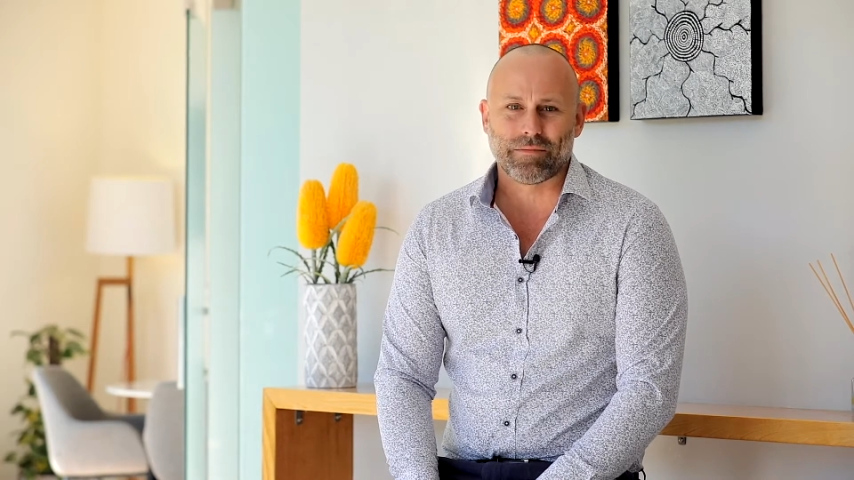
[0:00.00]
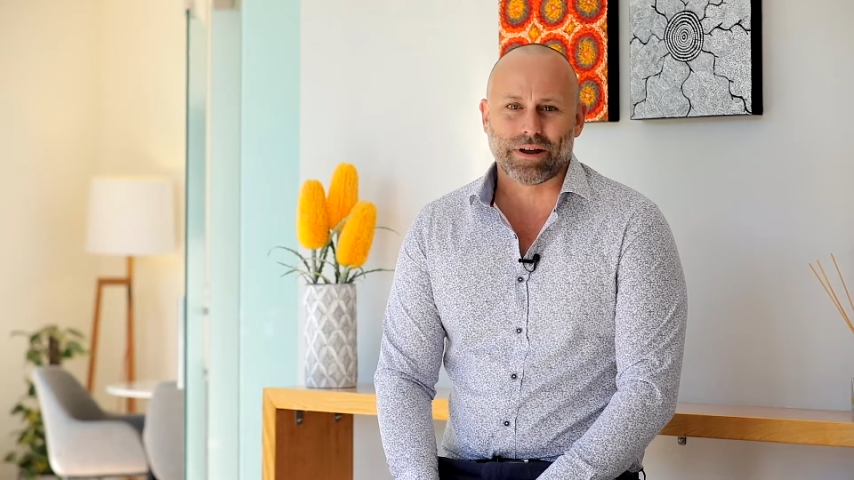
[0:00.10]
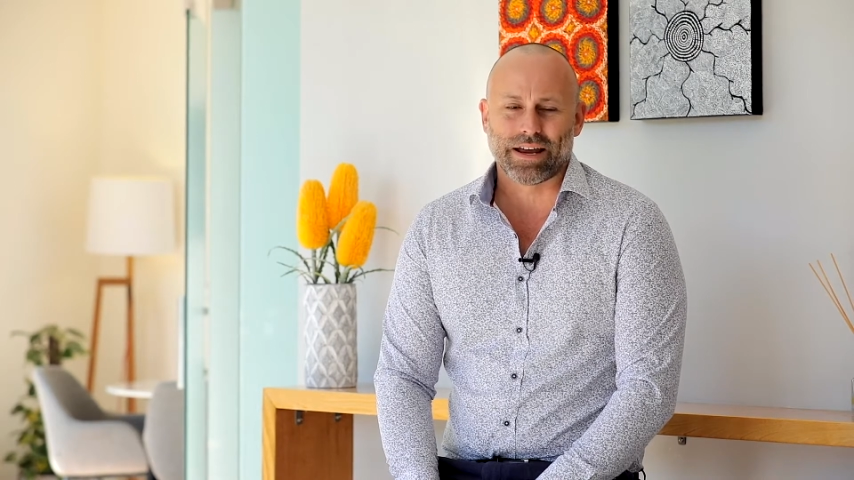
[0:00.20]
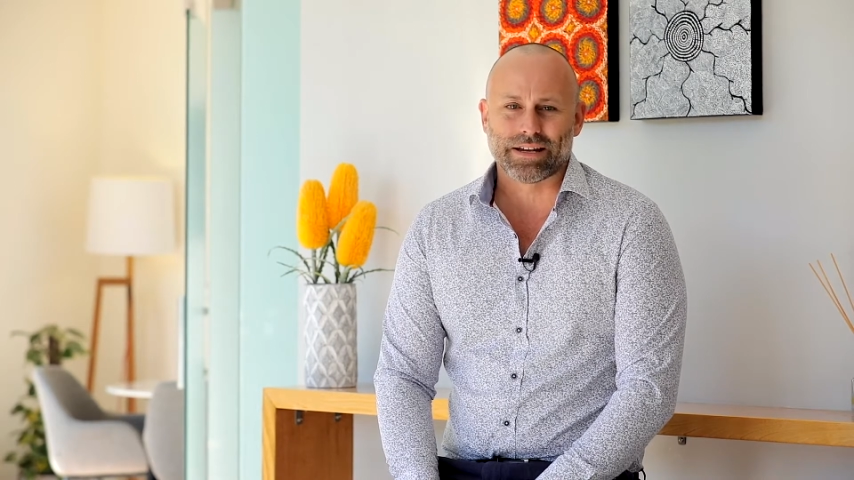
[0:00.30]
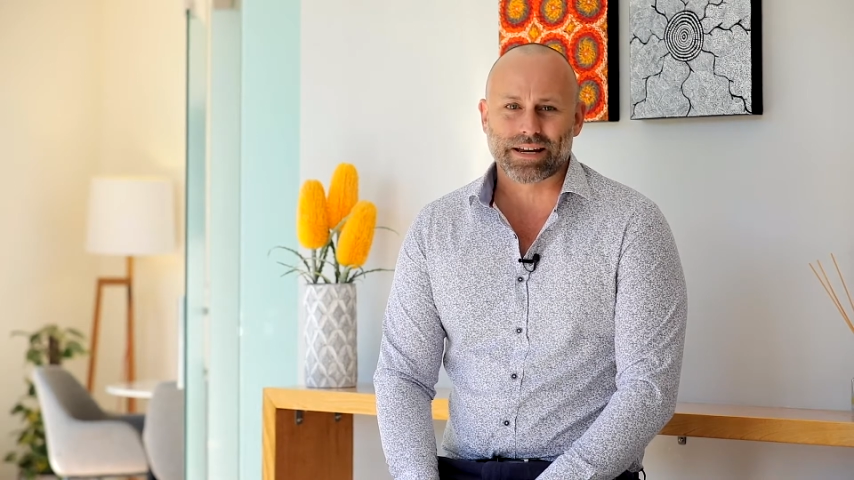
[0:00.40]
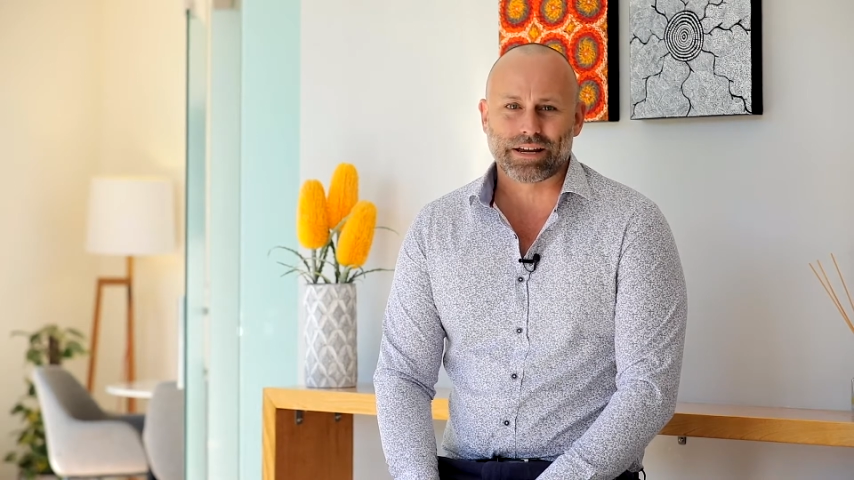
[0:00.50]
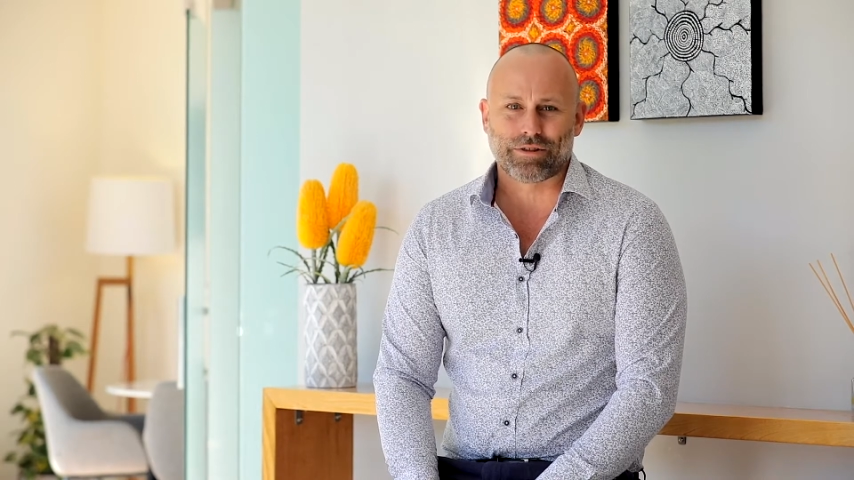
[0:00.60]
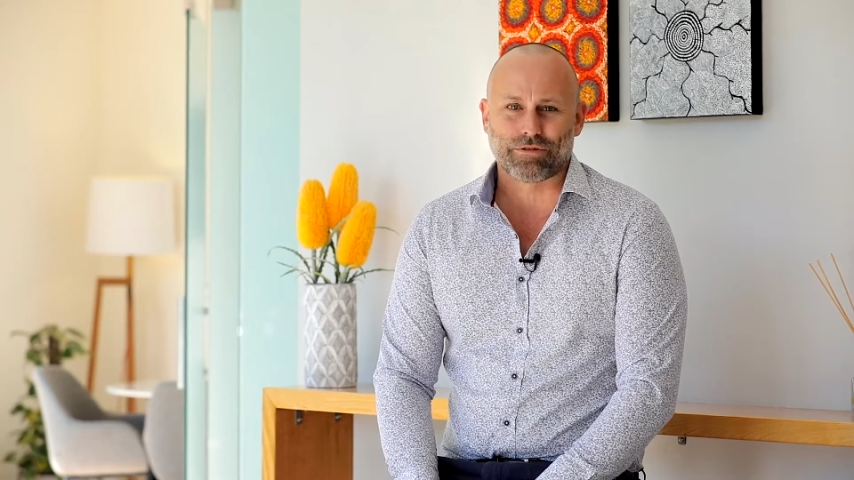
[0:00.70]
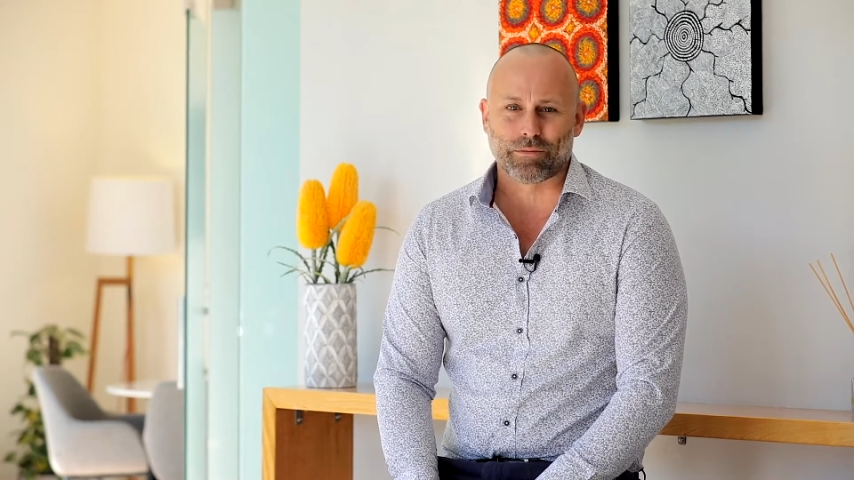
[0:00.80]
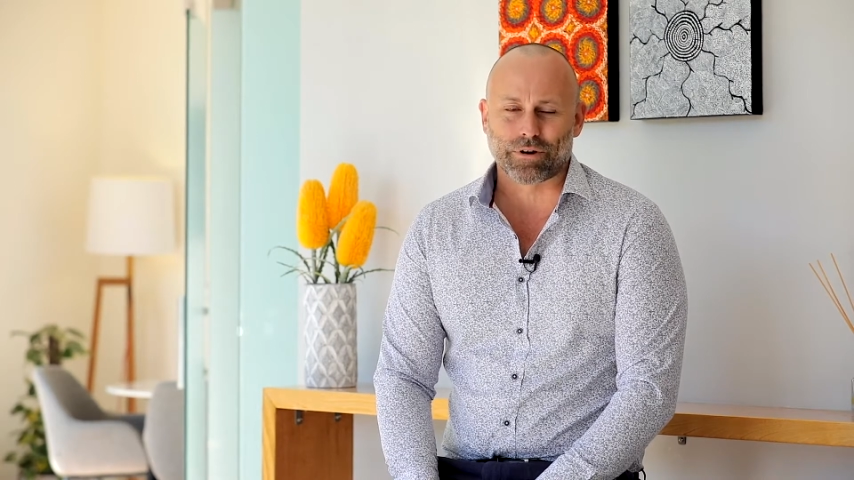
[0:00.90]
and take you through
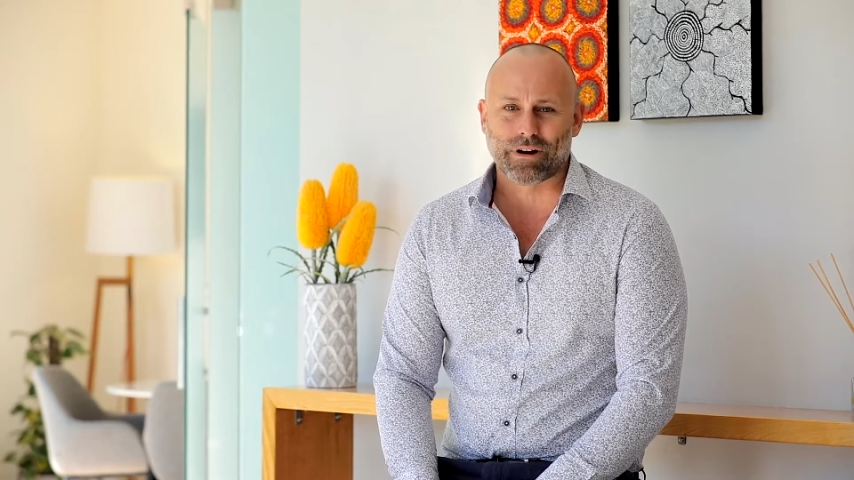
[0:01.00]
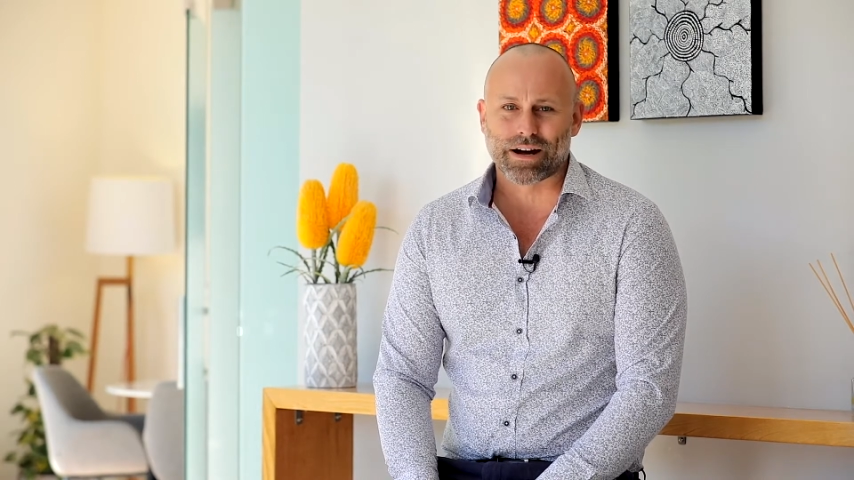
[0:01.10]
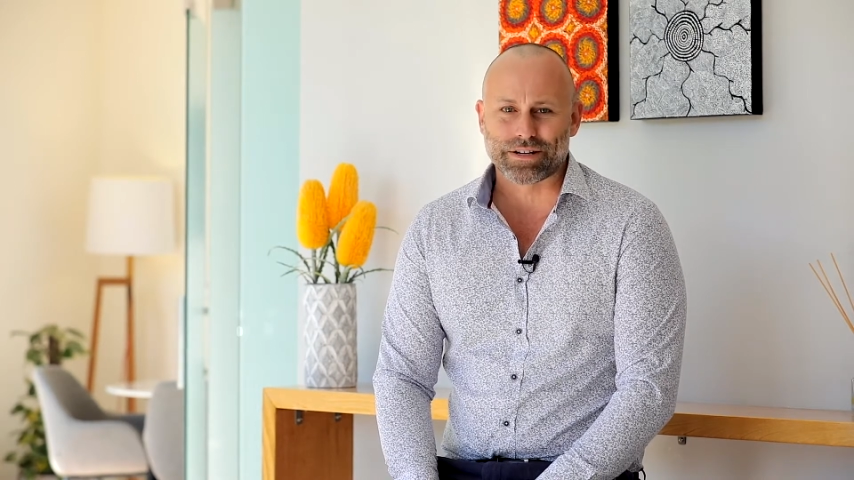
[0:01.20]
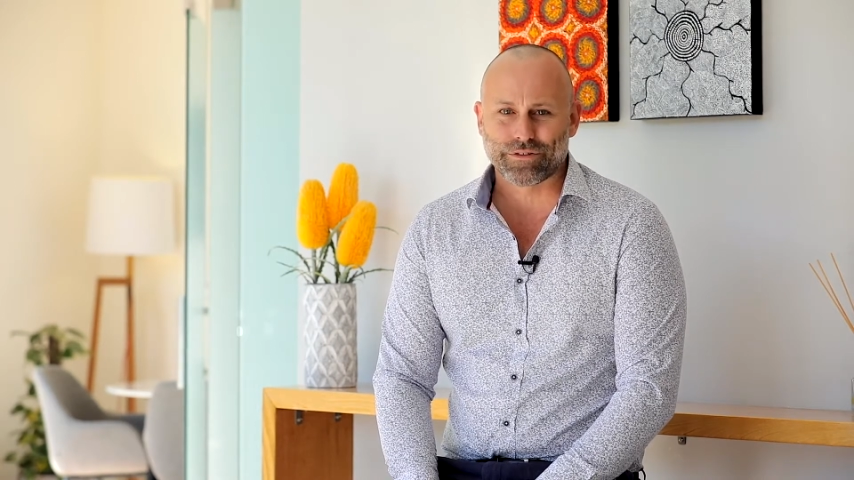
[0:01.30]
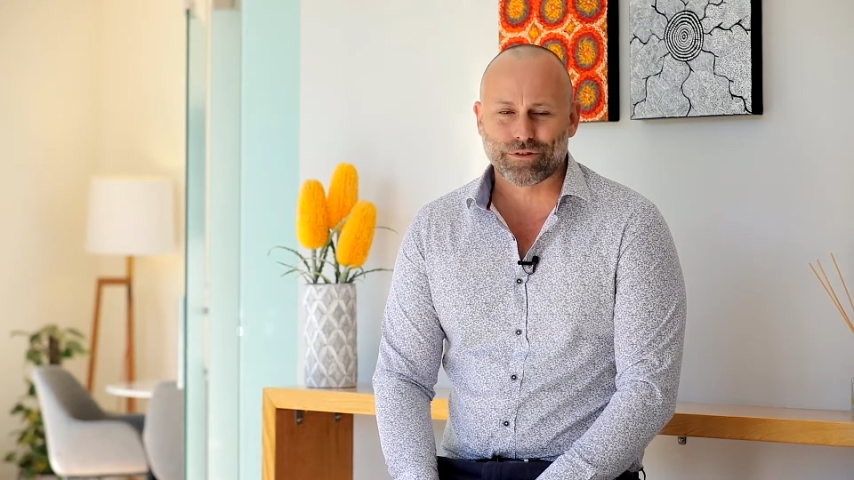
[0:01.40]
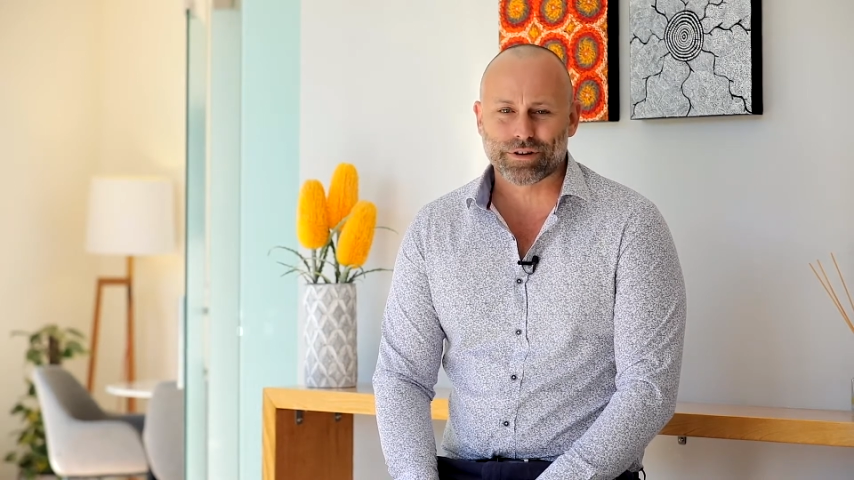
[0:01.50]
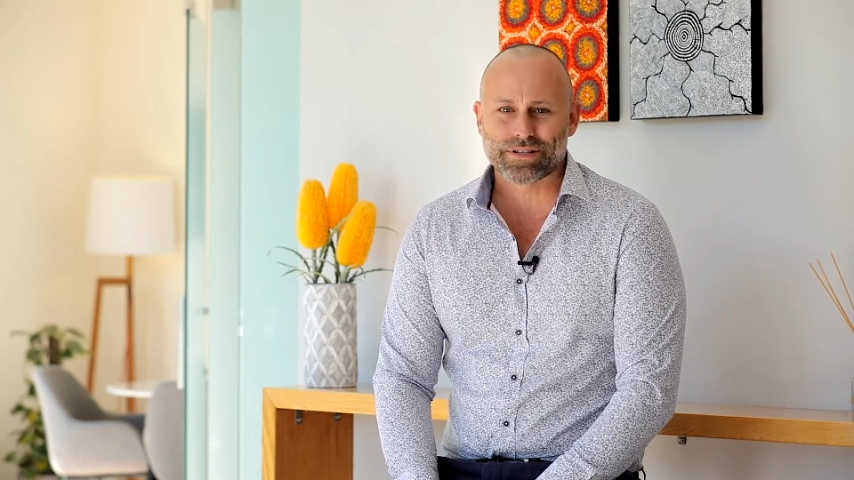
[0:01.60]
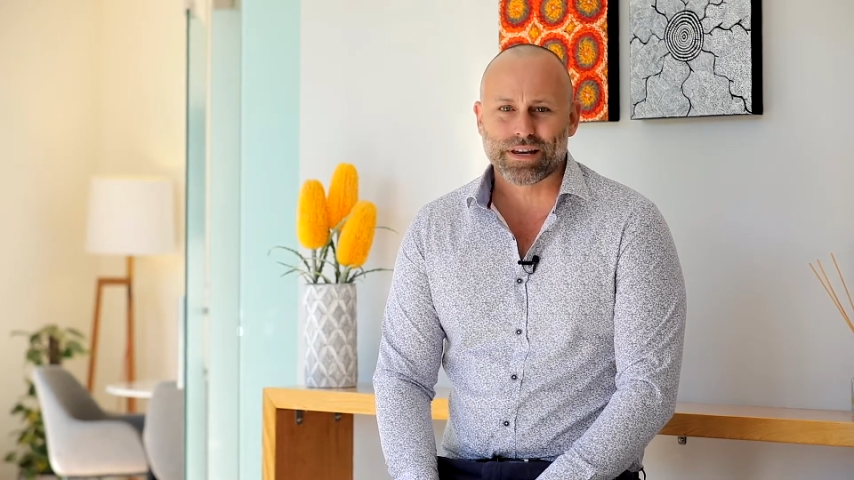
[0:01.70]
the McGrath difference